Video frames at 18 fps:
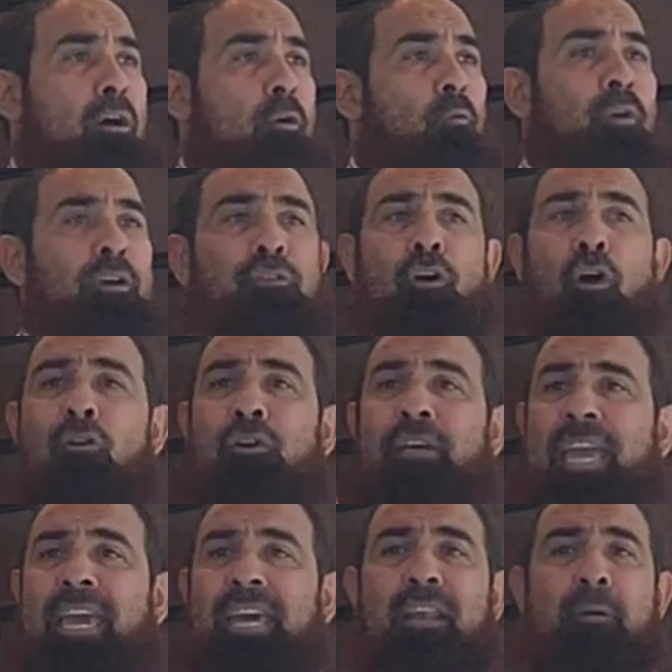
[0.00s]
We don't
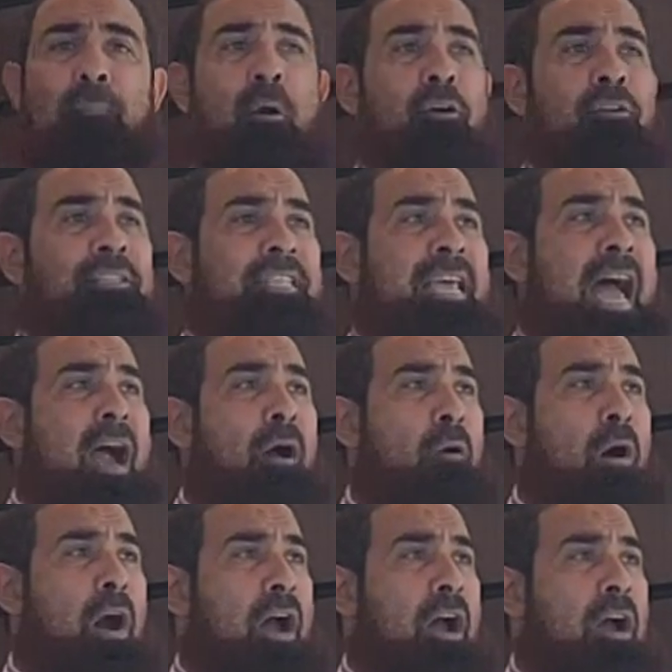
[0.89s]
care about
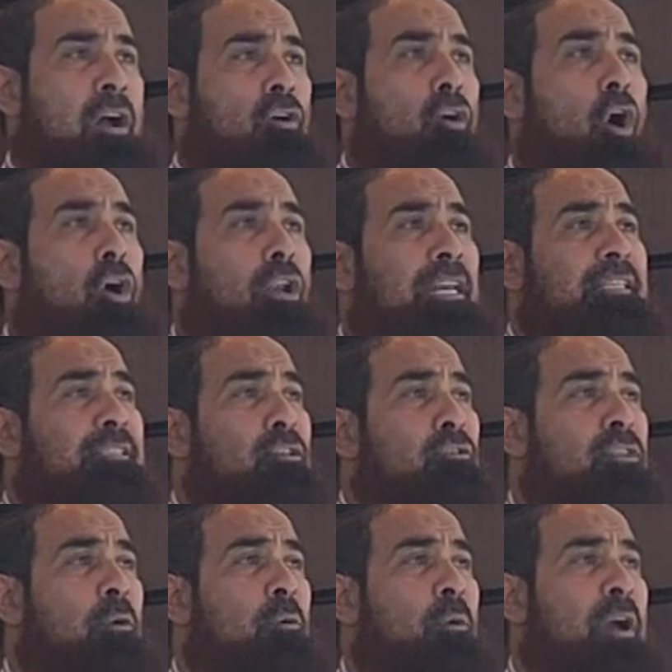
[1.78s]
da'wah, calling to
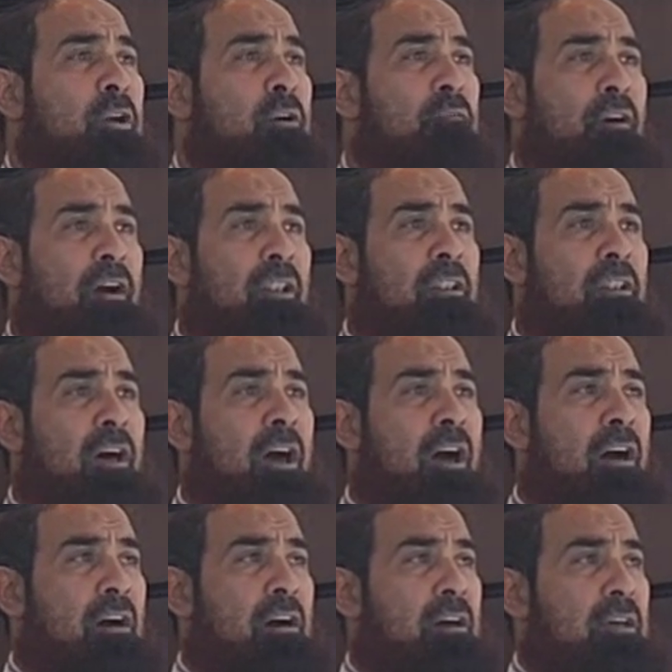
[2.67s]
the way of
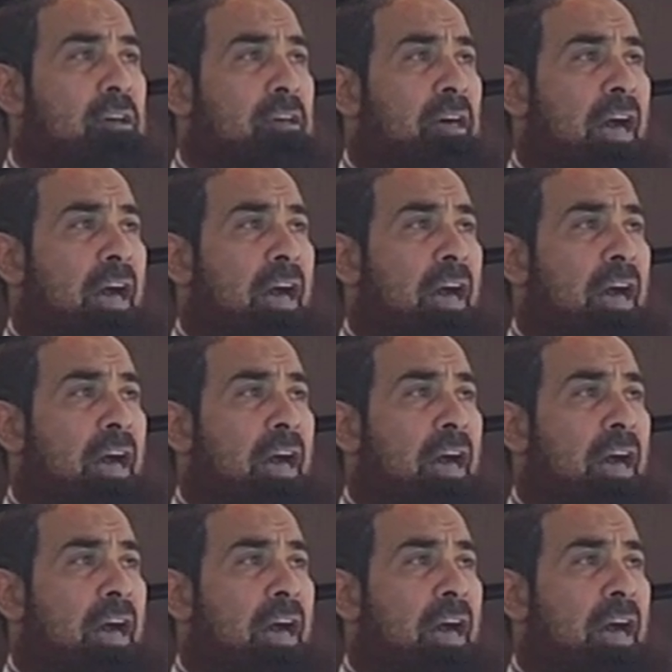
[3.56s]
Allah.